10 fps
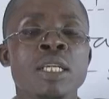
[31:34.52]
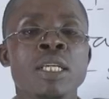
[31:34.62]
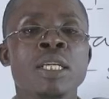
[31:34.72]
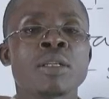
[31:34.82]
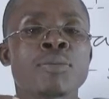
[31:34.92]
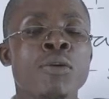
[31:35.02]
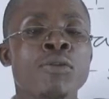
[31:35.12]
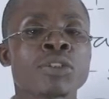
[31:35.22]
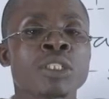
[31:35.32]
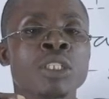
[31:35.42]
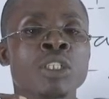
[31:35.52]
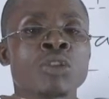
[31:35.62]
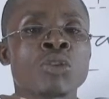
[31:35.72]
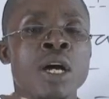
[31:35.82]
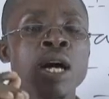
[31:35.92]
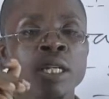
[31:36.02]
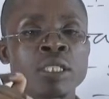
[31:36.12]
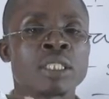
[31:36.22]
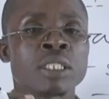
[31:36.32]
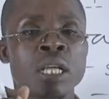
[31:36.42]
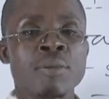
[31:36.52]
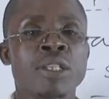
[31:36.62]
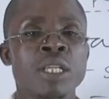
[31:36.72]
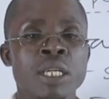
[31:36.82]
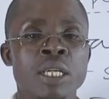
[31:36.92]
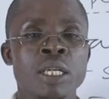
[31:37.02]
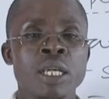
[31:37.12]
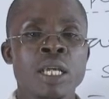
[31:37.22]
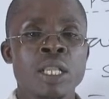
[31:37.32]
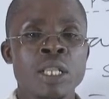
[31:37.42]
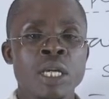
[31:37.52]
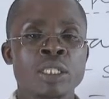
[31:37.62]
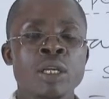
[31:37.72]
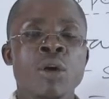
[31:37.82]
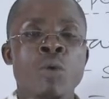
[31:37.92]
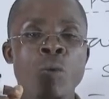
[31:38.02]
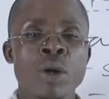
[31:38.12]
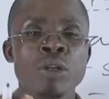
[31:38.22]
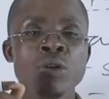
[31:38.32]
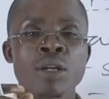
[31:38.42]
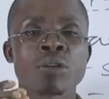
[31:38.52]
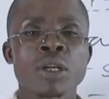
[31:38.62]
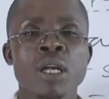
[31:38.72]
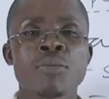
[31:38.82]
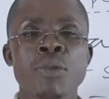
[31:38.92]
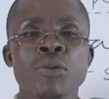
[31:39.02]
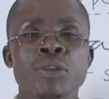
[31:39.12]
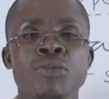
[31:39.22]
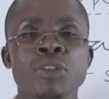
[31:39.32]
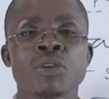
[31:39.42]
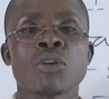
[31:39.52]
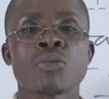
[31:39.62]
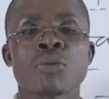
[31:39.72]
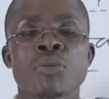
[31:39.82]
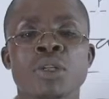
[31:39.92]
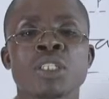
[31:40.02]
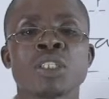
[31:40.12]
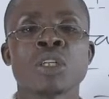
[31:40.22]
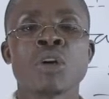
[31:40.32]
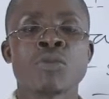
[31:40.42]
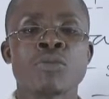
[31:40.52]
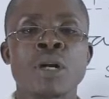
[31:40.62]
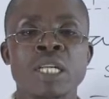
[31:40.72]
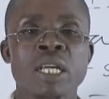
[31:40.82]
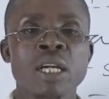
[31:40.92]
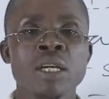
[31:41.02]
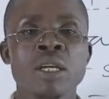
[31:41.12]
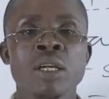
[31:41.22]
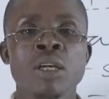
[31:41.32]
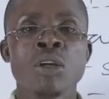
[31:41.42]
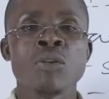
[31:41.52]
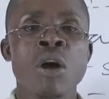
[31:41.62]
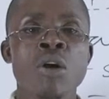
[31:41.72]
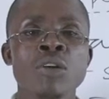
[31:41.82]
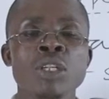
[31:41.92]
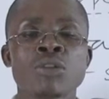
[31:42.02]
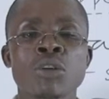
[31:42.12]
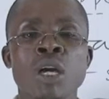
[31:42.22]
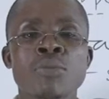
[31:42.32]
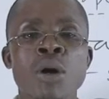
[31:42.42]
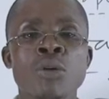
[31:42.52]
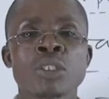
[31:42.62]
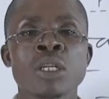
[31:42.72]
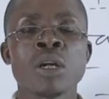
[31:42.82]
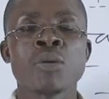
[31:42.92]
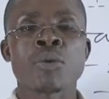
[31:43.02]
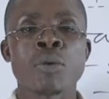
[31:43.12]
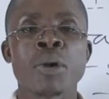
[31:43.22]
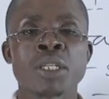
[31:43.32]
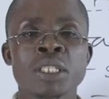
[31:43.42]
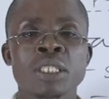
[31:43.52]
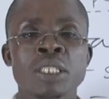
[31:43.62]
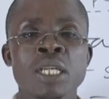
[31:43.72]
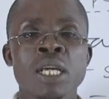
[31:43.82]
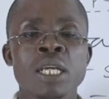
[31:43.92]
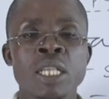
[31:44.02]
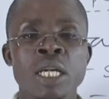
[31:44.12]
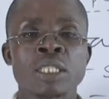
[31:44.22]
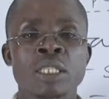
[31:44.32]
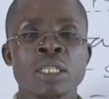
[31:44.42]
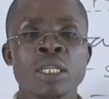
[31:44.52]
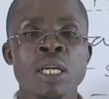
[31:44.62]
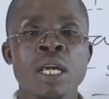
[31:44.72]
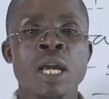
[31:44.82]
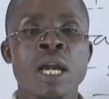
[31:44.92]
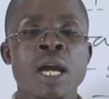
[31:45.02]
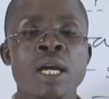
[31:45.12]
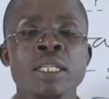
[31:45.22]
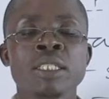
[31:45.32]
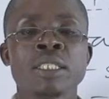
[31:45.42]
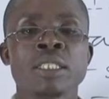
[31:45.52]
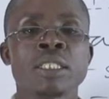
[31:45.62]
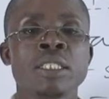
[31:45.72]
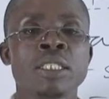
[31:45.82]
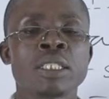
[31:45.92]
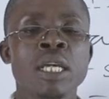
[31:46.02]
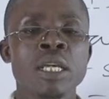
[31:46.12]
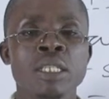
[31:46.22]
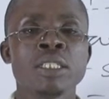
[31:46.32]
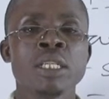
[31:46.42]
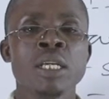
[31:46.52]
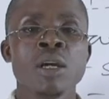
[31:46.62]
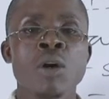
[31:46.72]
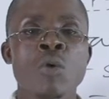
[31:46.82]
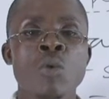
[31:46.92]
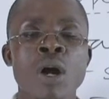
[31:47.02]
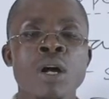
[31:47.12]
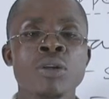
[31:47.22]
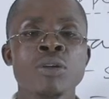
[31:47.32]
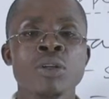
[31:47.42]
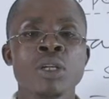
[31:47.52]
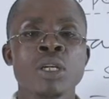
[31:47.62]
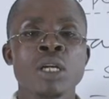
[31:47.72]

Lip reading: it proves to us something, that when you are talking about physical properties of matter, you are only talking about properties that can change one